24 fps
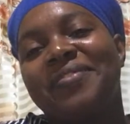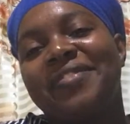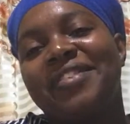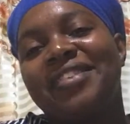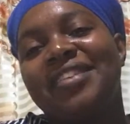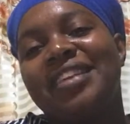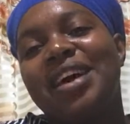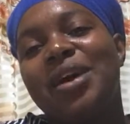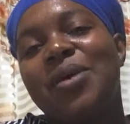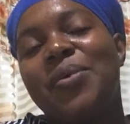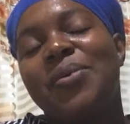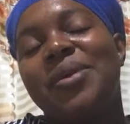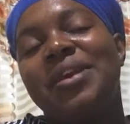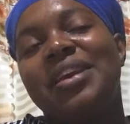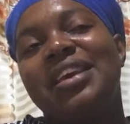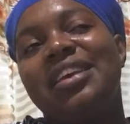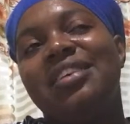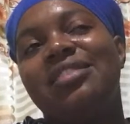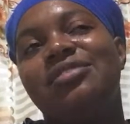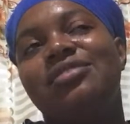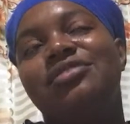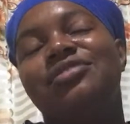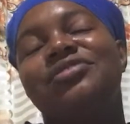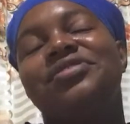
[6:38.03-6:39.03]
that we
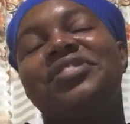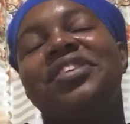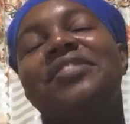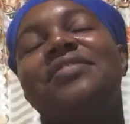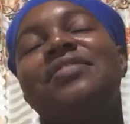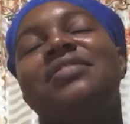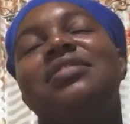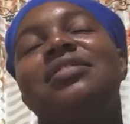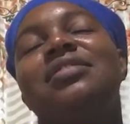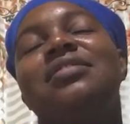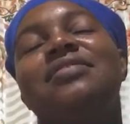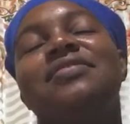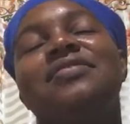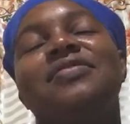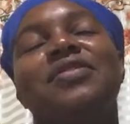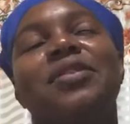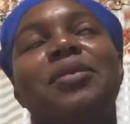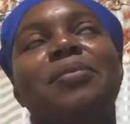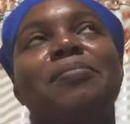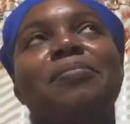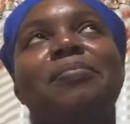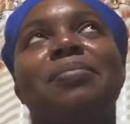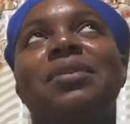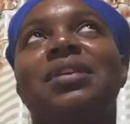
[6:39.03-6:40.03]
can travel from